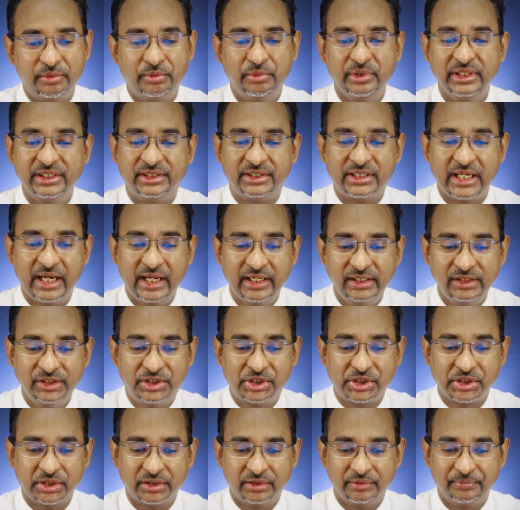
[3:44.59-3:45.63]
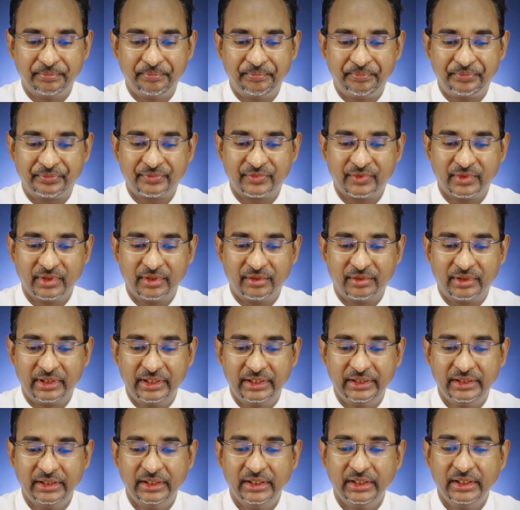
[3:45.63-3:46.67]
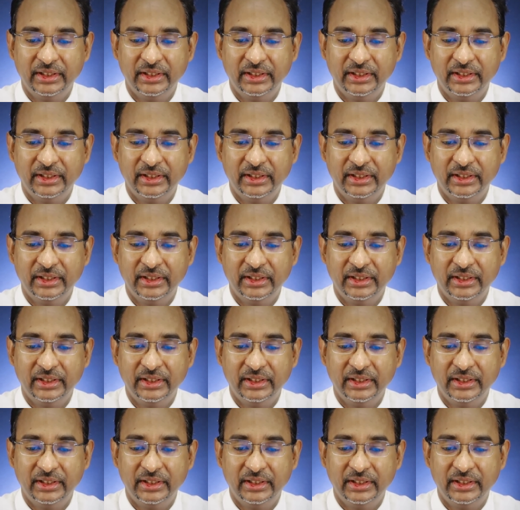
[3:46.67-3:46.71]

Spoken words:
retention. All right.